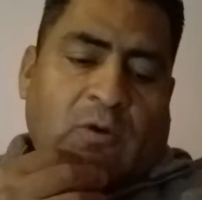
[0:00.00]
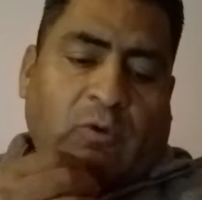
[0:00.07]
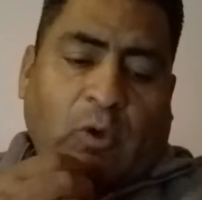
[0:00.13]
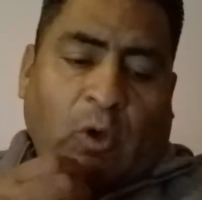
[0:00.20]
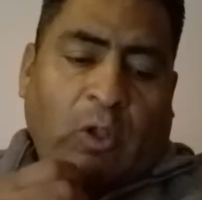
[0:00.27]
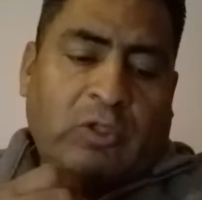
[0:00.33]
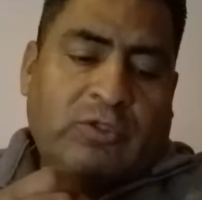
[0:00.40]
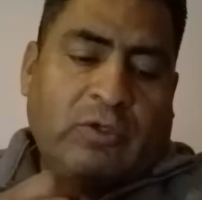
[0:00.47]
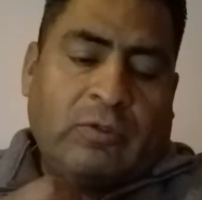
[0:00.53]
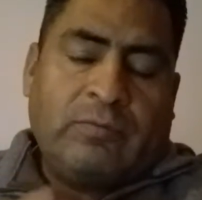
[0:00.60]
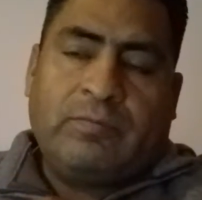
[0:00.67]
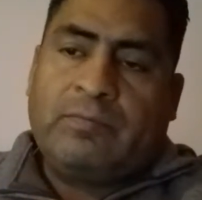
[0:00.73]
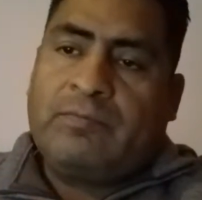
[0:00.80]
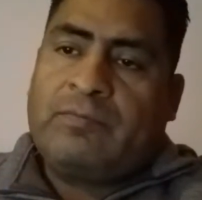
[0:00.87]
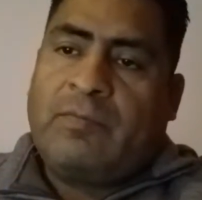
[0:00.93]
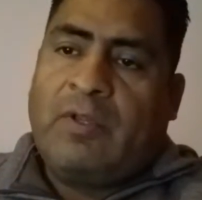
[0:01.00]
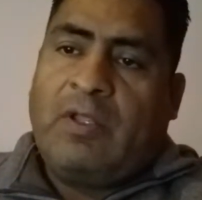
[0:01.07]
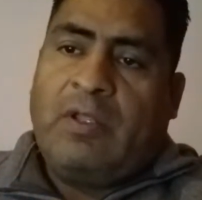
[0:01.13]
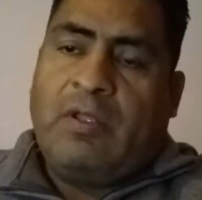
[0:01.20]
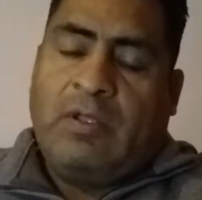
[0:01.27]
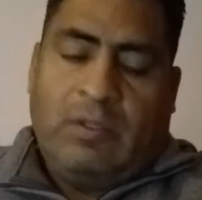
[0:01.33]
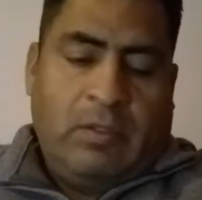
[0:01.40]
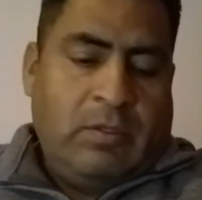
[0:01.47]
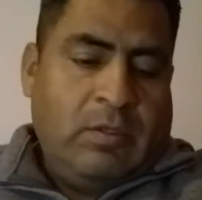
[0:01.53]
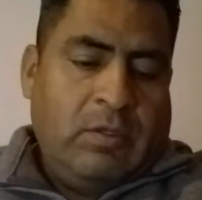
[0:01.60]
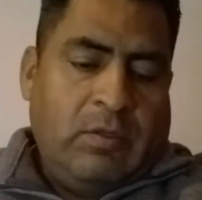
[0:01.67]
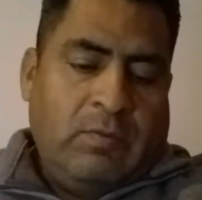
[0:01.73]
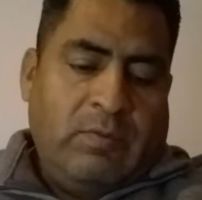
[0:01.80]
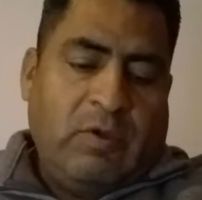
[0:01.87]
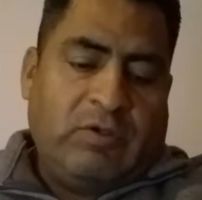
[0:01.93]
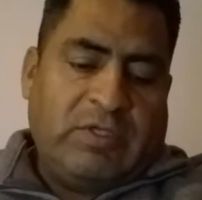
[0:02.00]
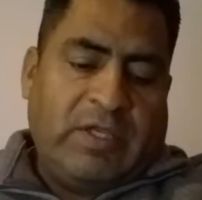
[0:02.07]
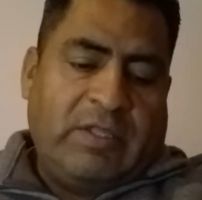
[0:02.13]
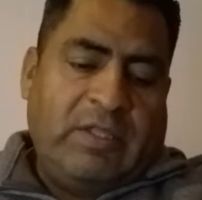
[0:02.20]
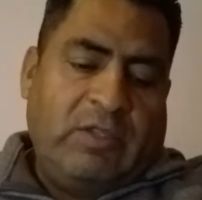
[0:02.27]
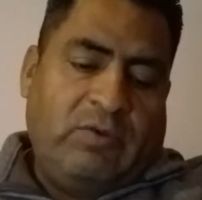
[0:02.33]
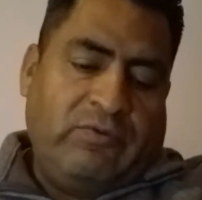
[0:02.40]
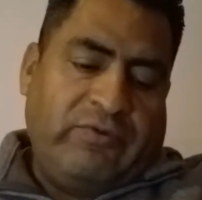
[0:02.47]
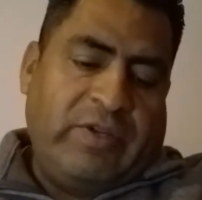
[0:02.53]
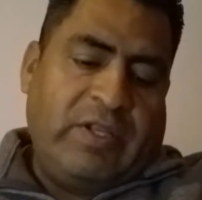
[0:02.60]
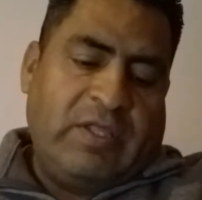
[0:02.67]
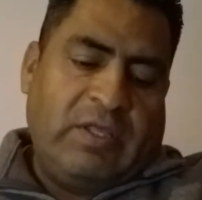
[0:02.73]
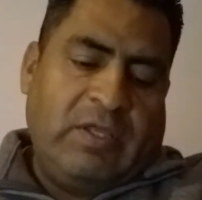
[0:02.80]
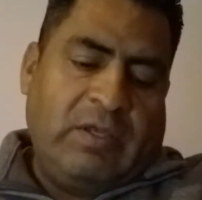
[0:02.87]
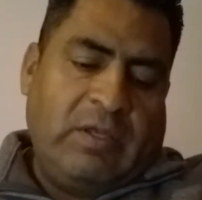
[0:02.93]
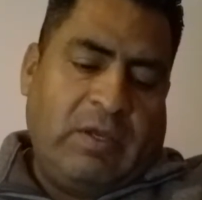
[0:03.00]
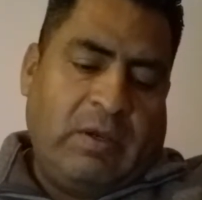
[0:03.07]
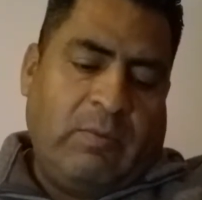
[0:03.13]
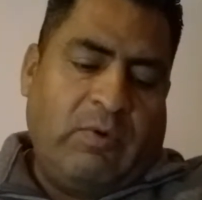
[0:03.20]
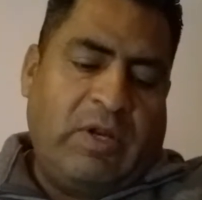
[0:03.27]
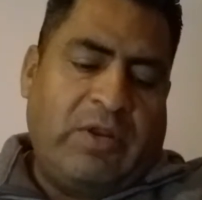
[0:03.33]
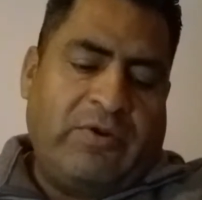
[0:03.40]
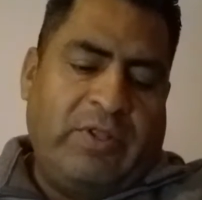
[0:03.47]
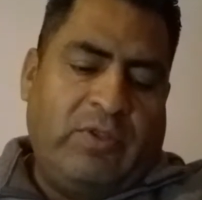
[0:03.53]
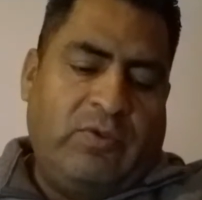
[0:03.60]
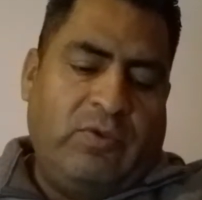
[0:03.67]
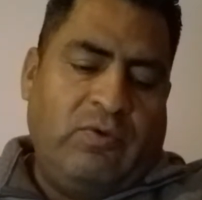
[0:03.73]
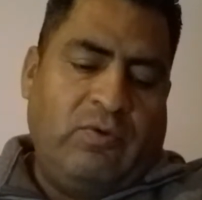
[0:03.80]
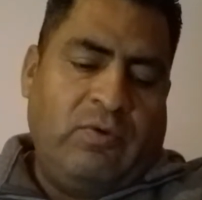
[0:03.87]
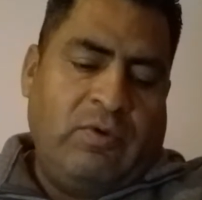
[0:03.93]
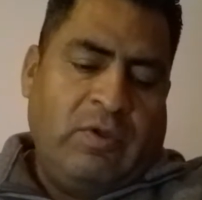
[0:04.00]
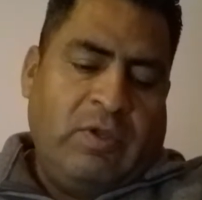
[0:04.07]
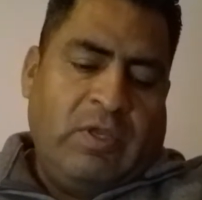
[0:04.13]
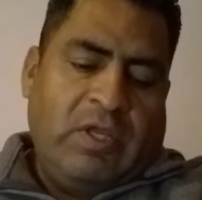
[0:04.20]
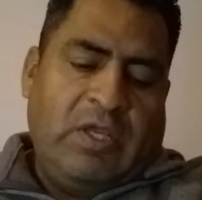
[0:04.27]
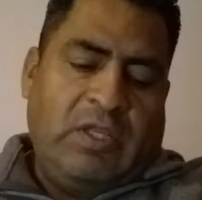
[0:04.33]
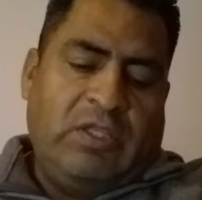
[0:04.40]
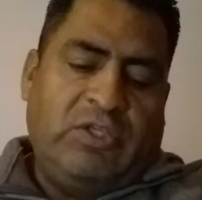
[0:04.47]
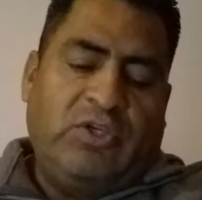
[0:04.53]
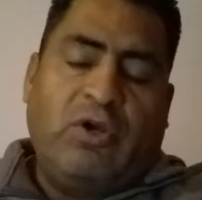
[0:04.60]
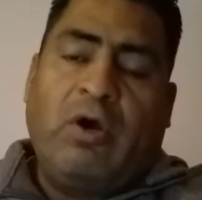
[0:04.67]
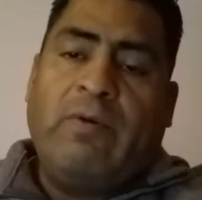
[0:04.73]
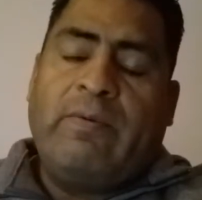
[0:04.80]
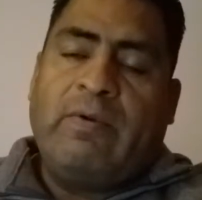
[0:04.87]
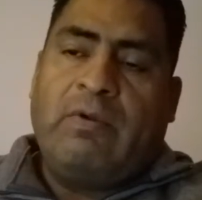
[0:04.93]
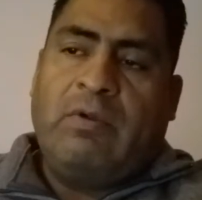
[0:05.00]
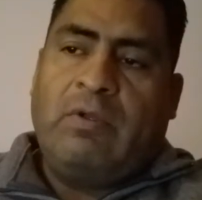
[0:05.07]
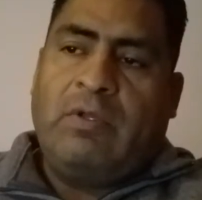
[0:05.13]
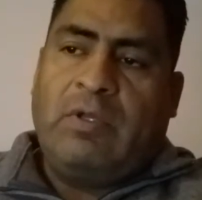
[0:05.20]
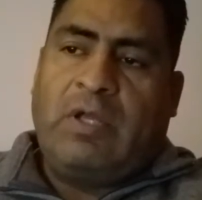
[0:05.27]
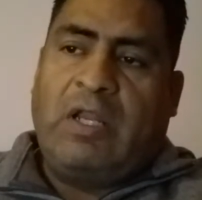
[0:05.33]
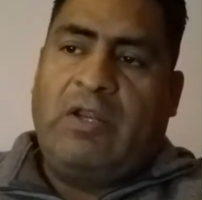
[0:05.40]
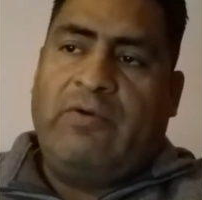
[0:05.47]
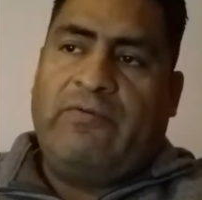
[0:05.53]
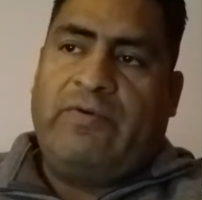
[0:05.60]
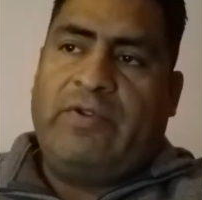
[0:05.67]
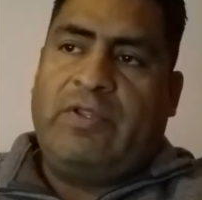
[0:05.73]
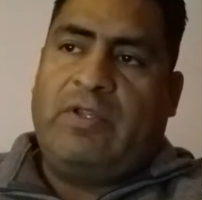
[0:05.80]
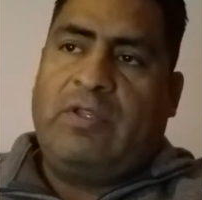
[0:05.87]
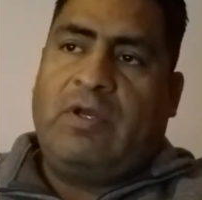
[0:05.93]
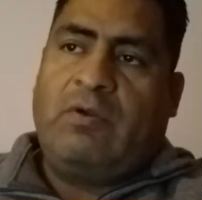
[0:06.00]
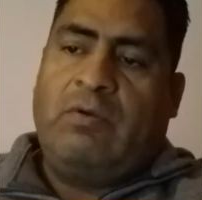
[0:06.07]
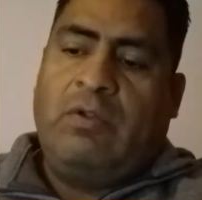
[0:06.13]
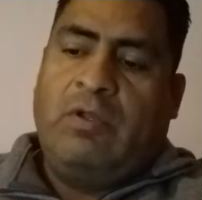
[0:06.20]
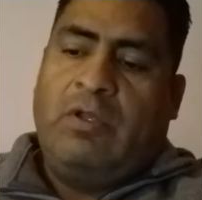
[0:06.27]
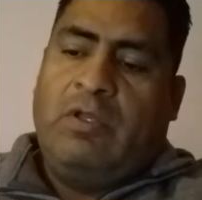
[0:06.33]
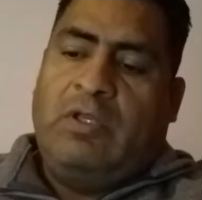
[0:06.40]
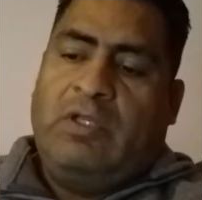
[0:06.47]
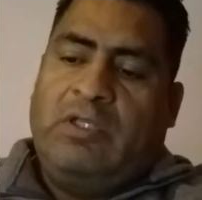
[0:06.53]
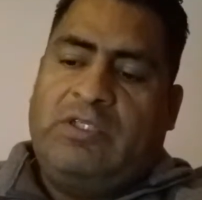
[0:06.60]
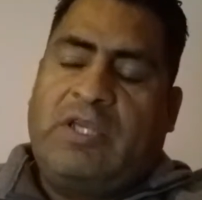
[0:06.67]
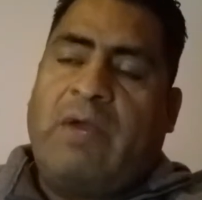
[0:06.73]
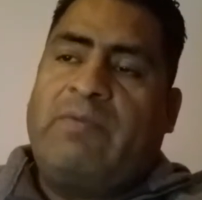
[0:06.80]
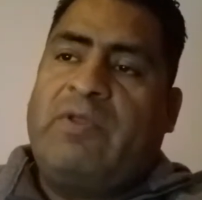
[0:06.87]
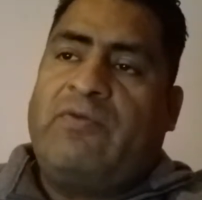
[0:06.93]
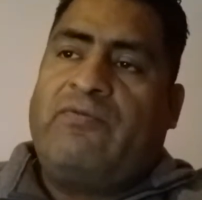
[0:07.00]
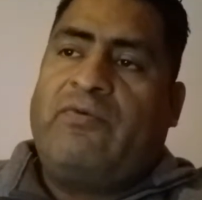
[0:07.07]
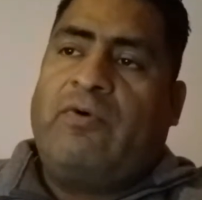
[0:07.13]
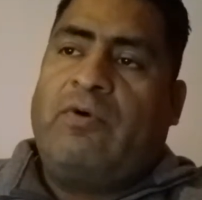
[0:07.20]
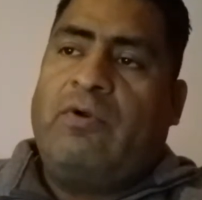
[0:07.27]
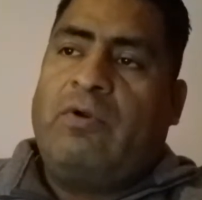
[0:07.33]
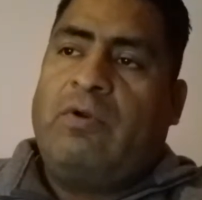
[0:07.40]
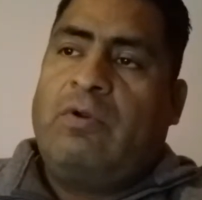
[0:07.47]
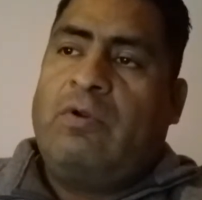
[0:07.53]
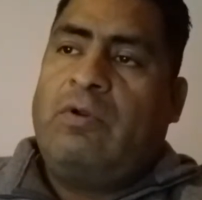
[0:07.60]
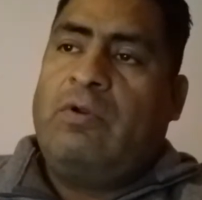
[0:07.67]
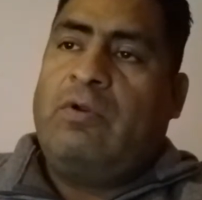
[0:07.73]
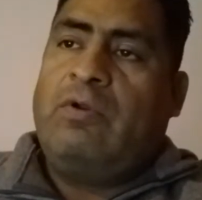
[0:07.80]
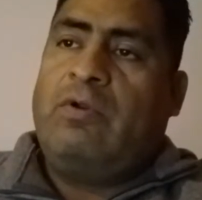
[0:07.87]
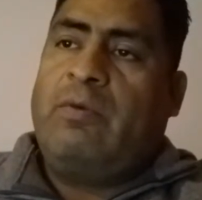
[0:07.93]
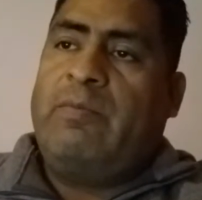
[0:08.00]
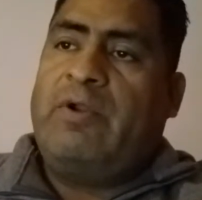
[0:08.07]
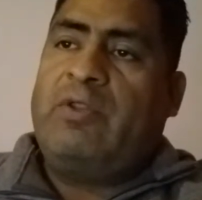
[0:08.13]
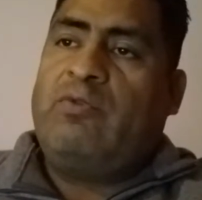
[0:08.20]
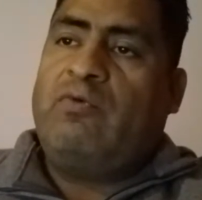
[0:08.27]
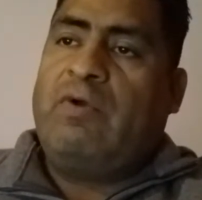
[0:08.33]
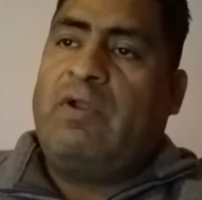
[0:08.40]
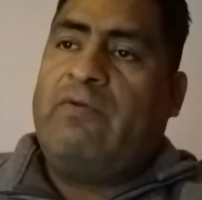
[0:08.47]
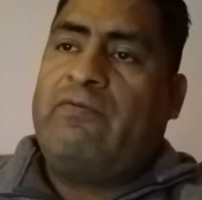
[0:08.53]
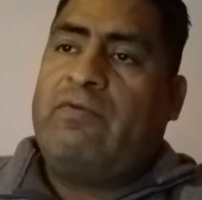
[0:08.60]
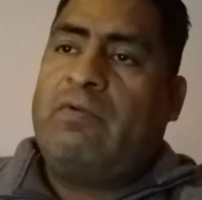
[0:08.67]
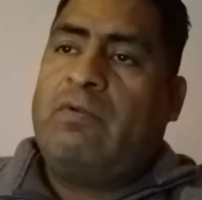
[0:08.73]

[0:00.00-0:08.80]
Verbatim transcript: also because I need to read it I'm gonna read to you in Job a little further down chapter 4 number 12